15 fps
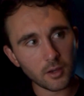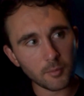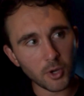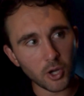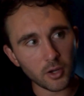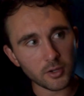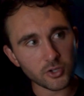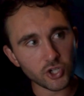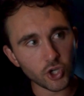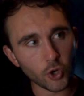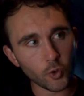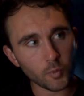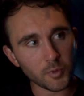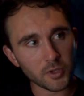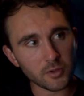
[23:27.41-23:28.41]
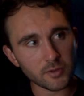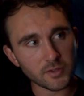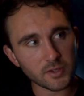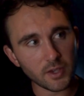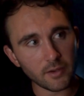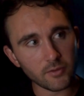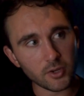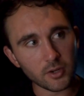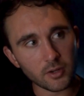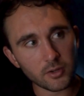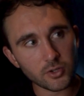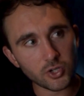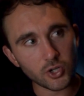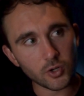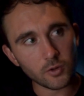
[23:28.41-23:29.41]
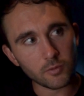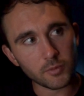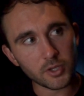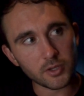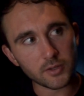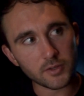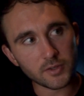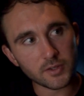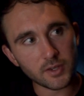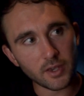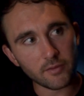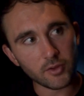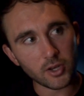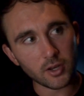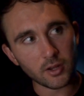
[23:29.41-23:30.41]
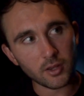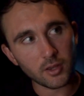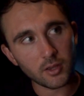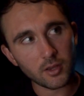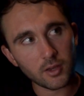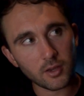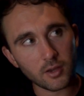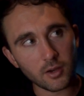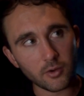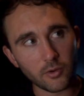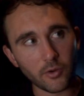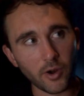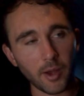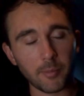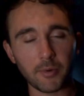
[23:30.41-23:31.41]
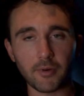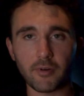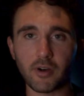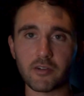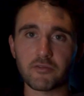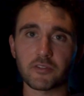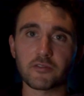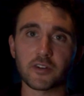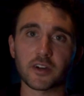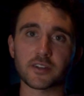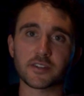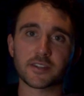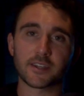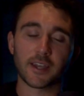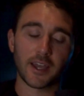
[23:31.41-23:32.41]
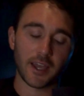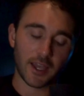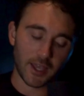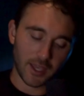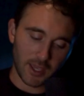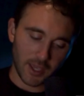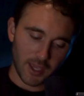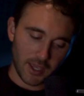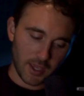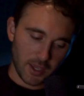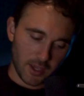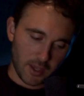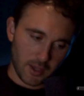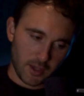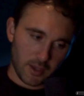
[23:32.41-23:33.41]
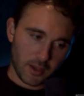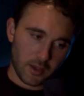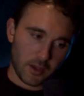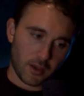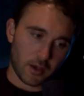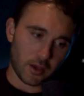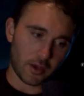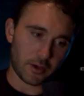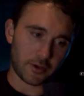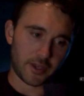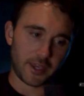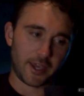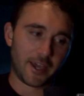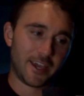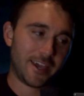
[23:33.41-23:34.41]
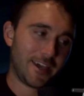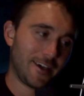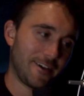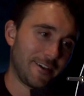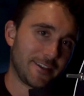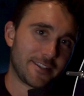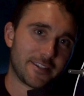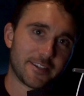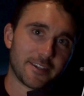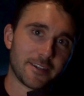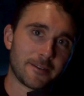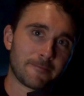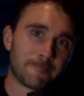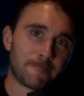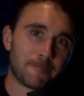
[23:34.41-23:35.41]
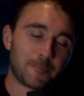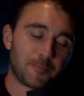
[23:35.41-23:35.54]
Come on, show me a 7. Show me a 7. Oh, crap. Life advice. Okay, let's see.